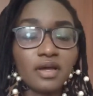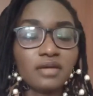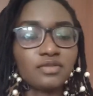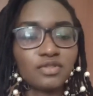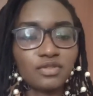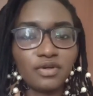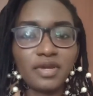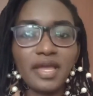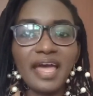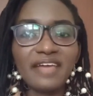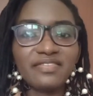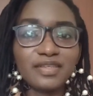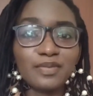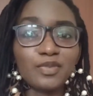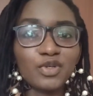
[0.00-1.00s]
Sorry, I have
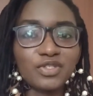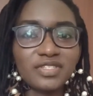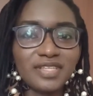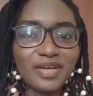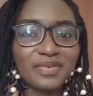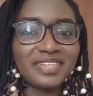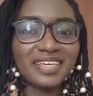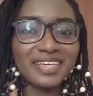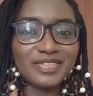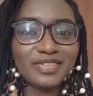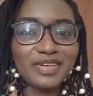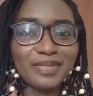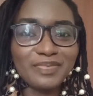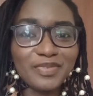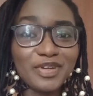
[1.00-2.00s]
some notes down here, so
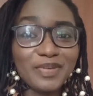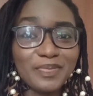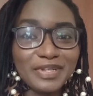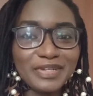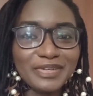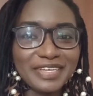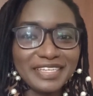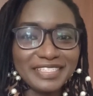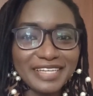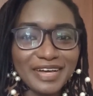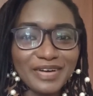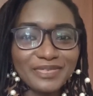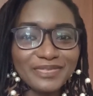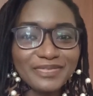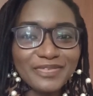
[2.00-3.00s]
I'm going to be looking
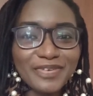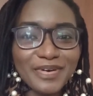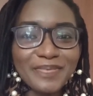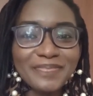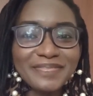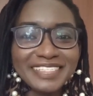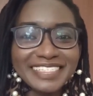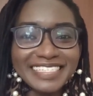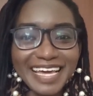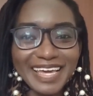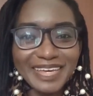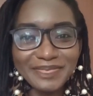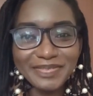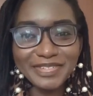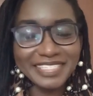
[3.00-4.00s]
down from
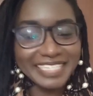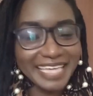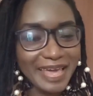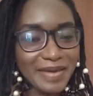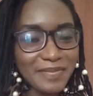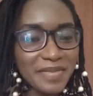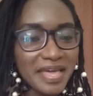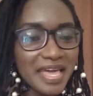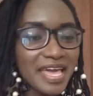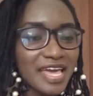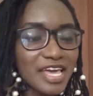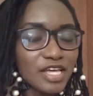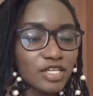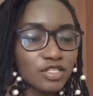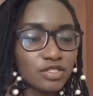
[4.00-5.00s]
time to time.
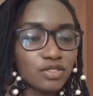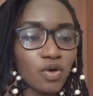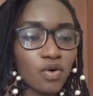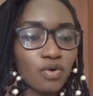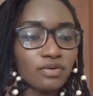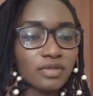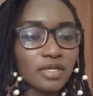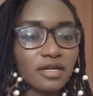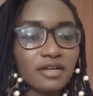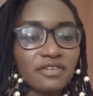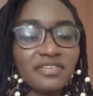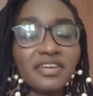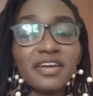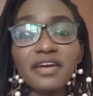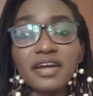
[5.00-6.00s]
So,
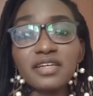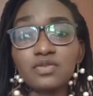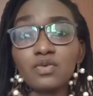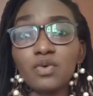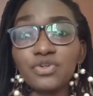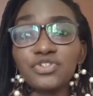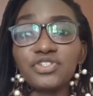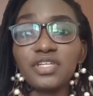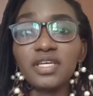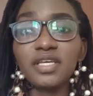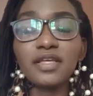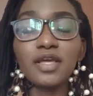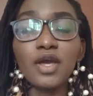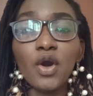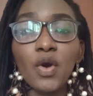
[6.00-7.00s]
vigorous
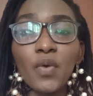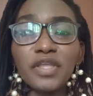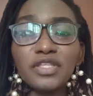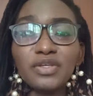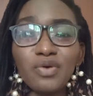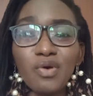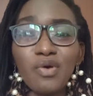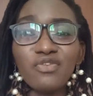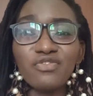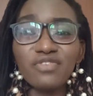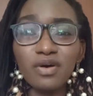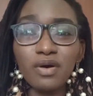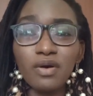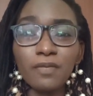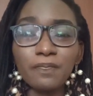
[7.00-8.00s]
washing. When you
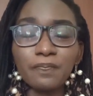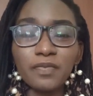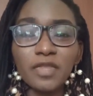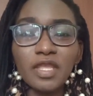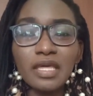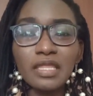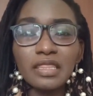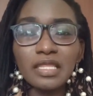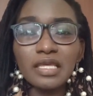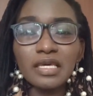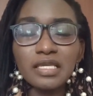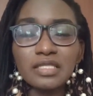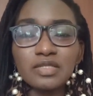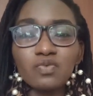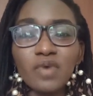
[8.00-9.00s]

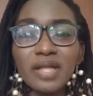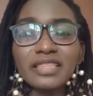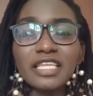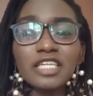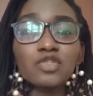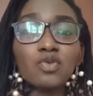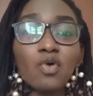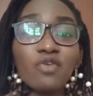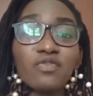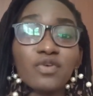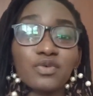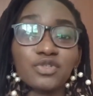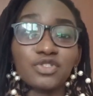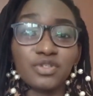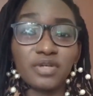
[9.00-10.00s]
it's one thing to
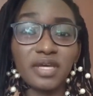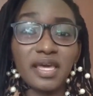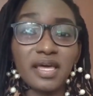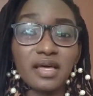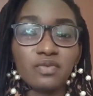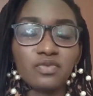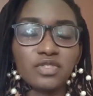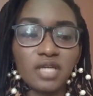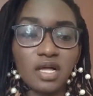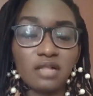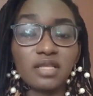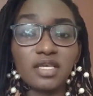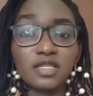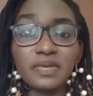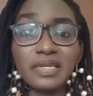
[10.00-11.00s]
overwash your hair, which I'll
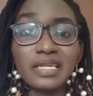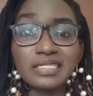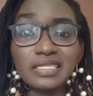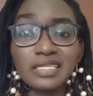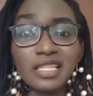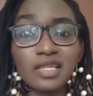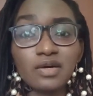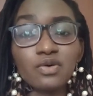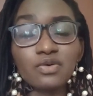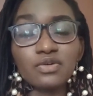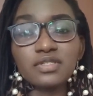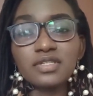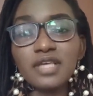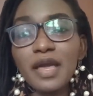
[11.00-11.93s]
explain as another cause,